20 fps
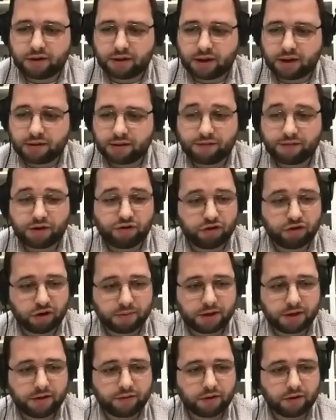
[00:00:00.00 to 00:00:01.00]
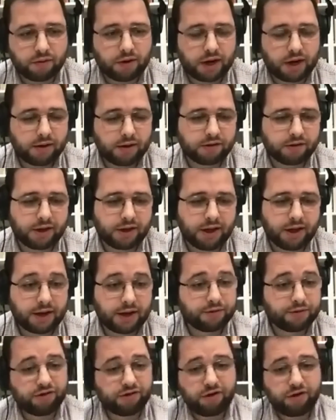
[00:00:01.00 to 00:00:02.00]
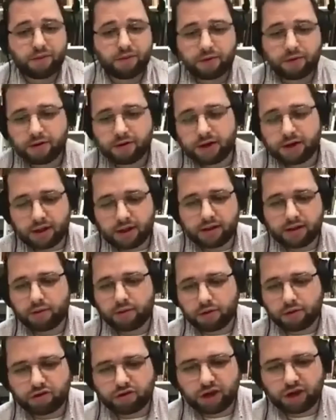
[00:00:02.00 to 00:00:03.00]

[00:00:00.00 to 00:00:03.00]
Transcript: Uh, I lived in Germany for a while as a kid. I was actually born in Orange